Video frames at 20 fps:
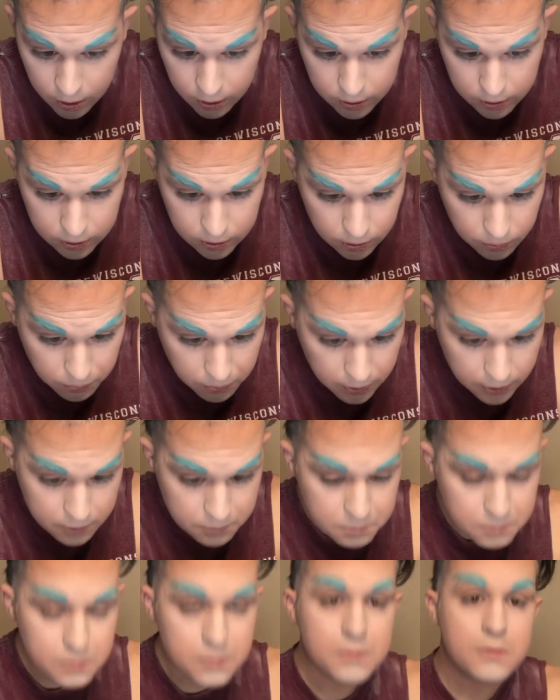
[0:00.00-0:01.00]
You know
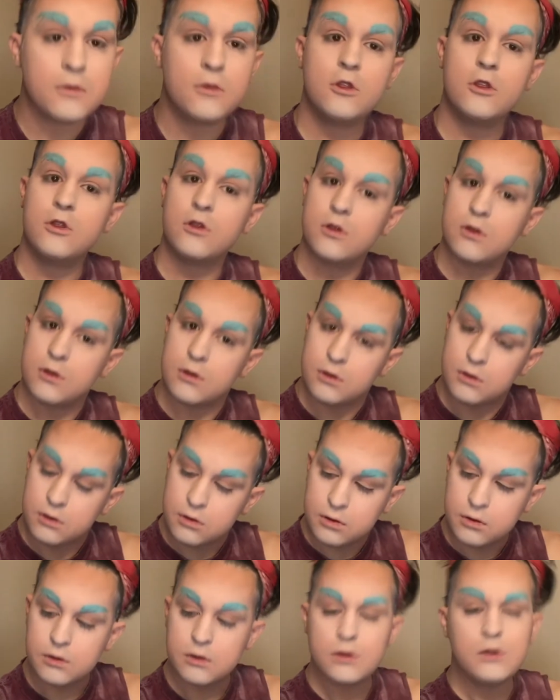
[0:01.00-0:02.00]
what?
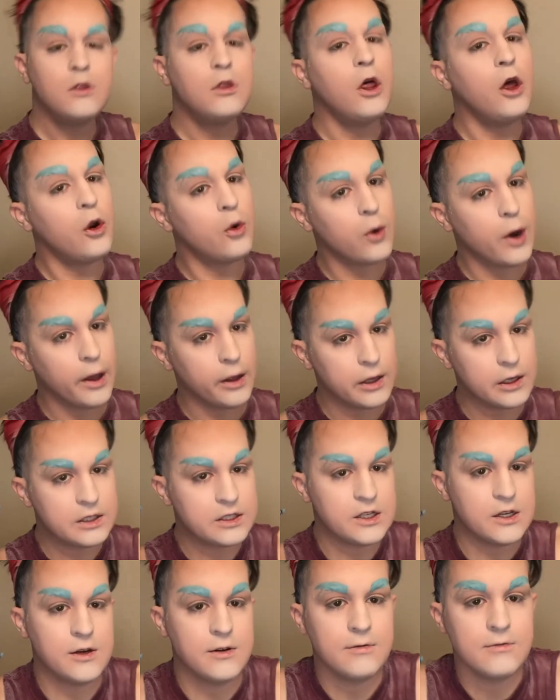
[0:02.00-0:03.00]
they're
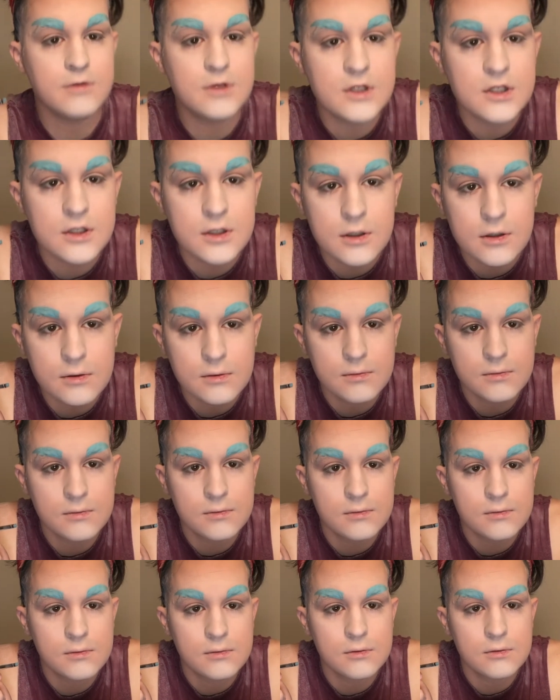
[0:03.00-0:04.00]
relatives.
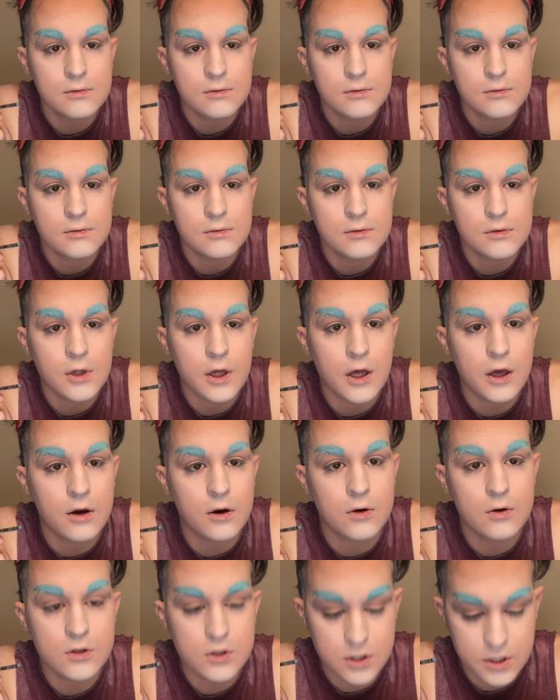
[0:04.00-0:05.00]
They
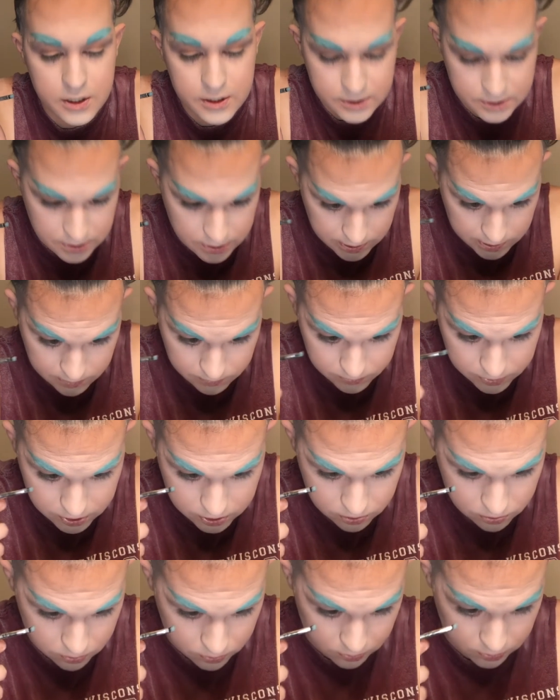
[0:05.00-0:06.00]
go to the same
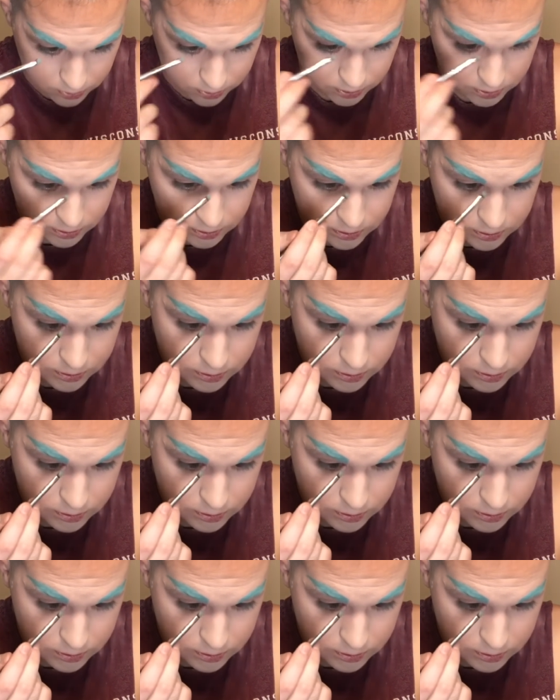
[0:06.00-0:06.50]
school.